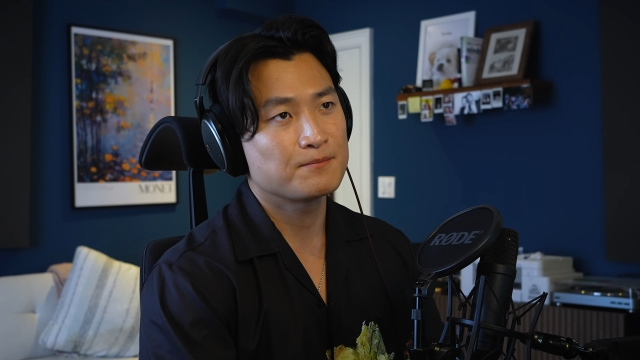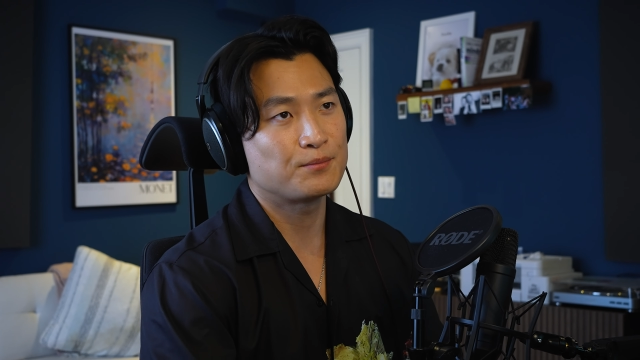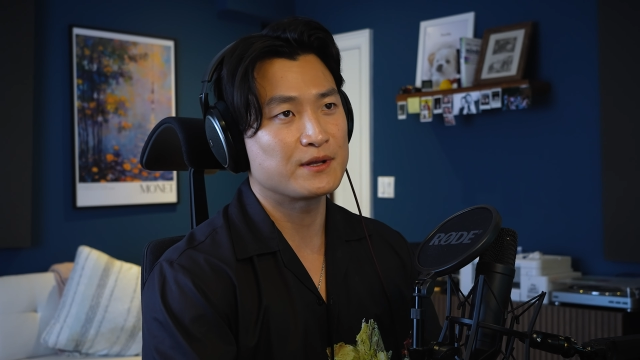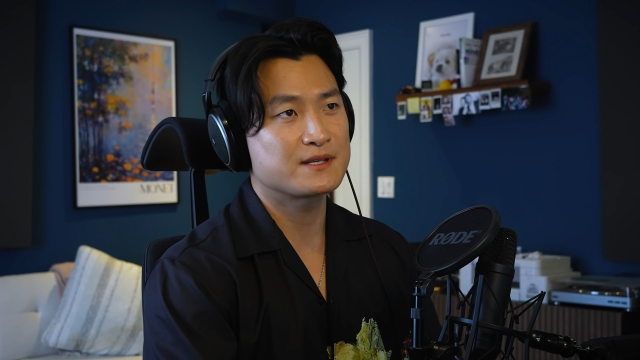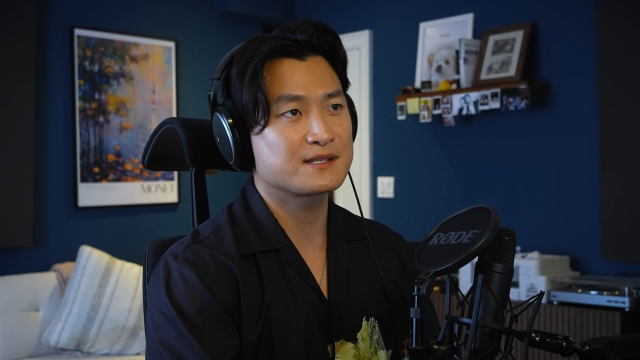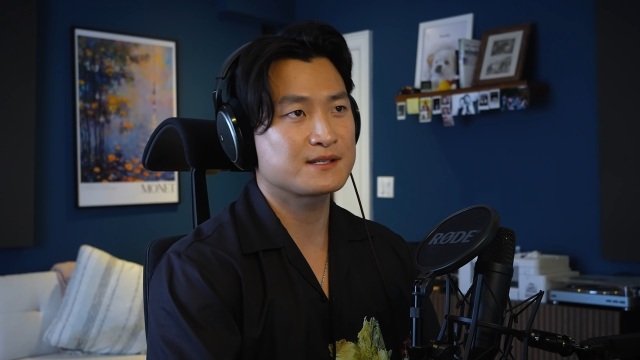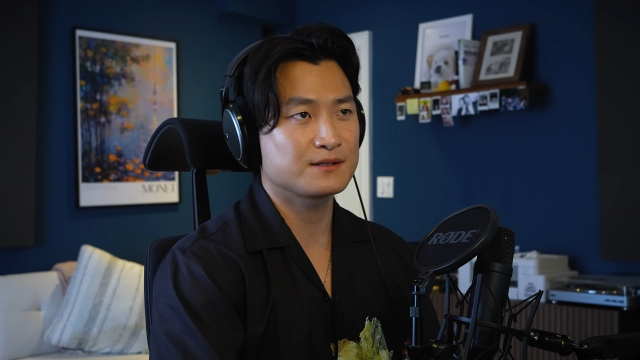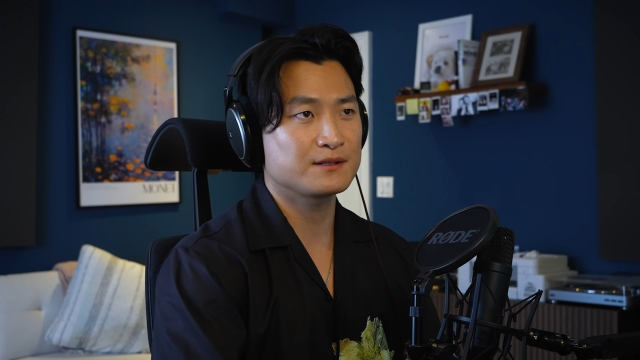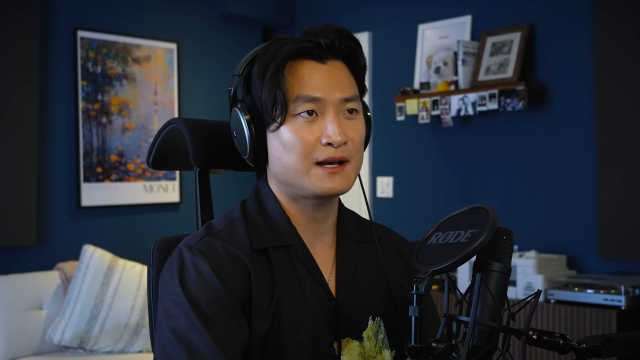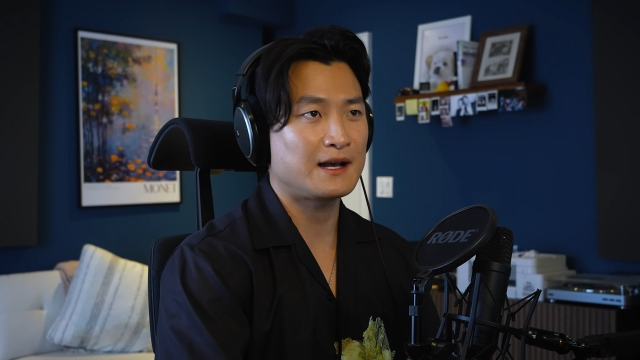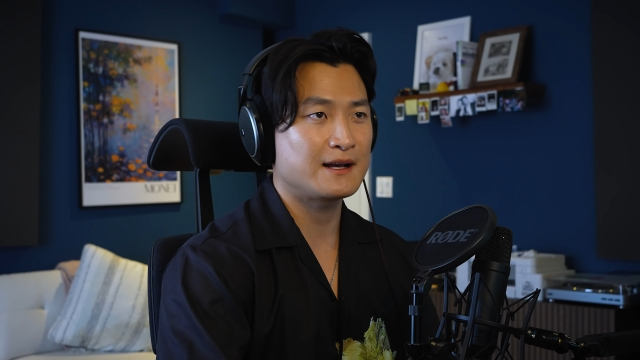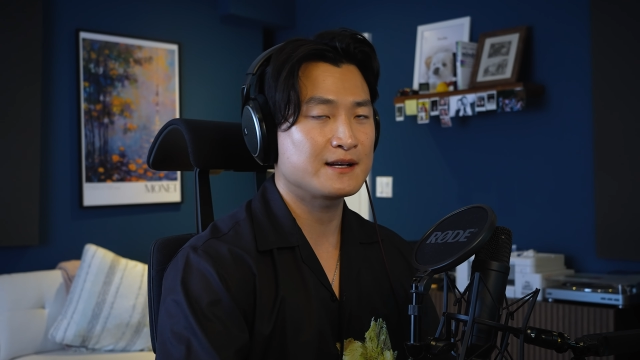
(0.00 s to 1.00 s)
but it
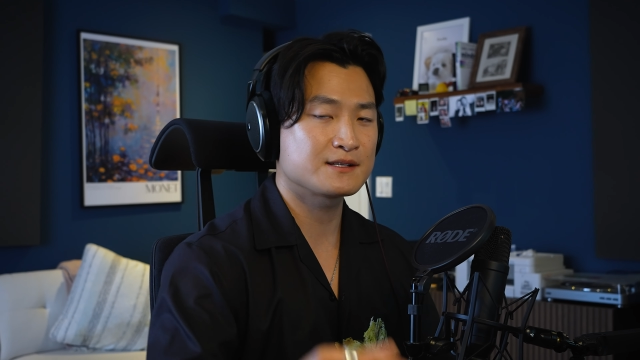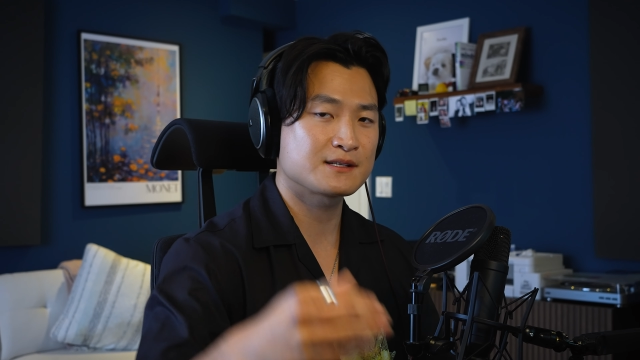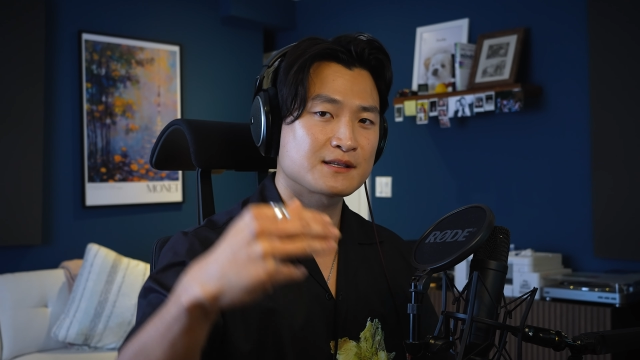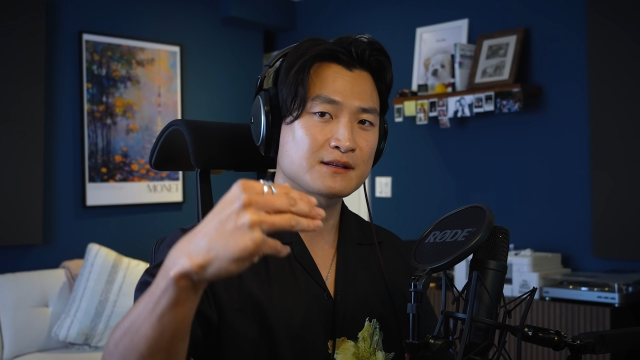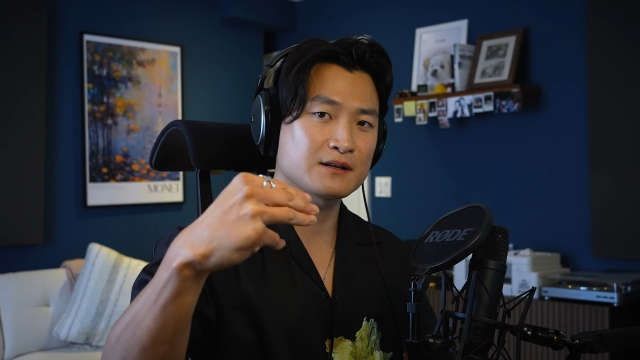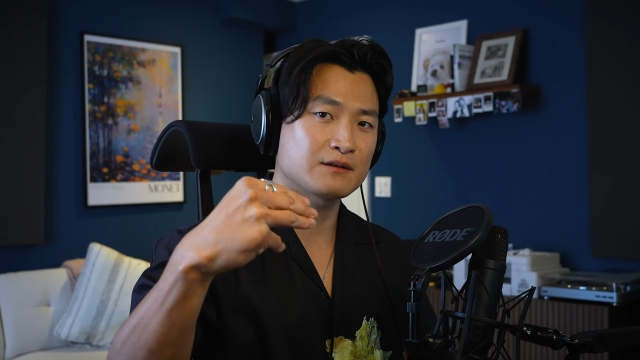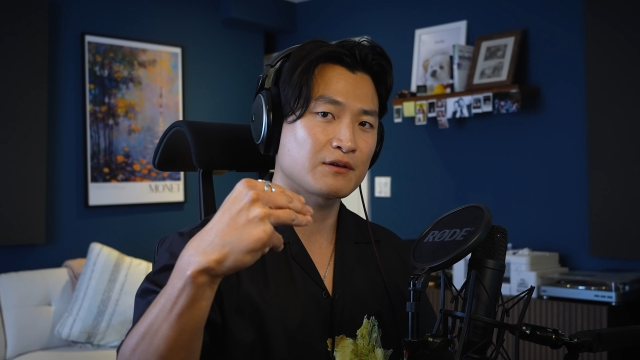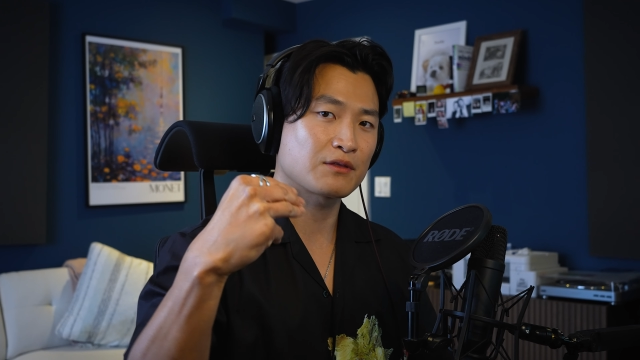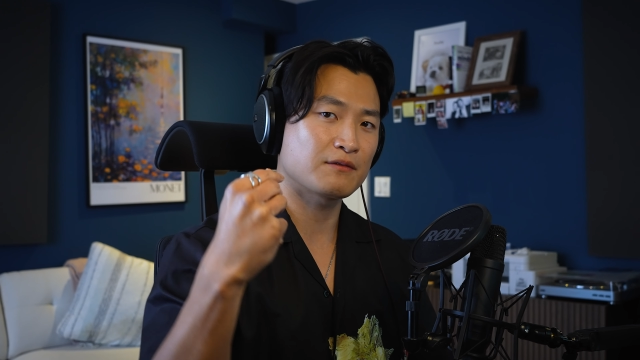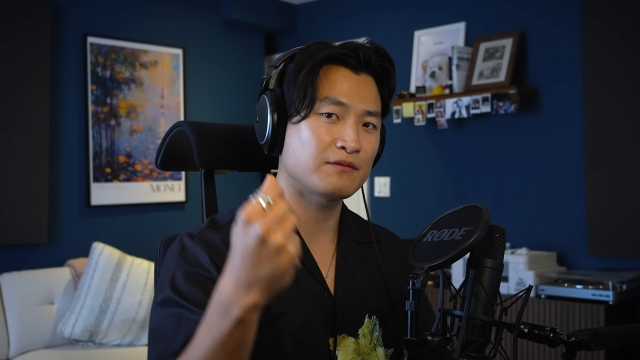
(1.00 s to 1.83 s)
still has kind of like the